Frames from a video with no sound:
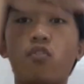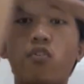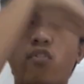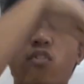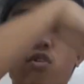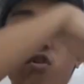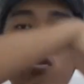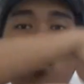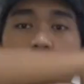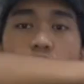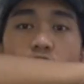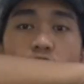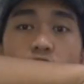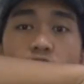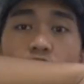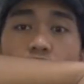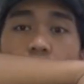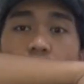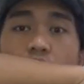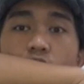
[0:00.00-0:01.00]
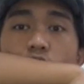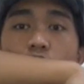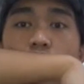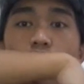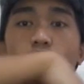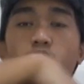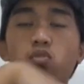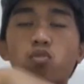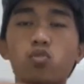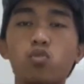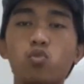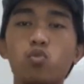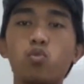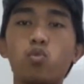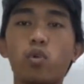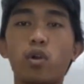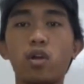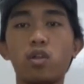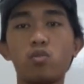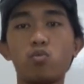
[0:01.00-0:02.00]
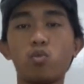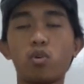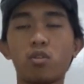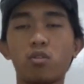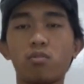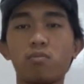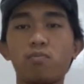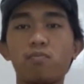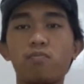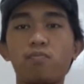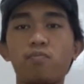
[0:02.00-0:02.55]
4, 3, 2, and 1.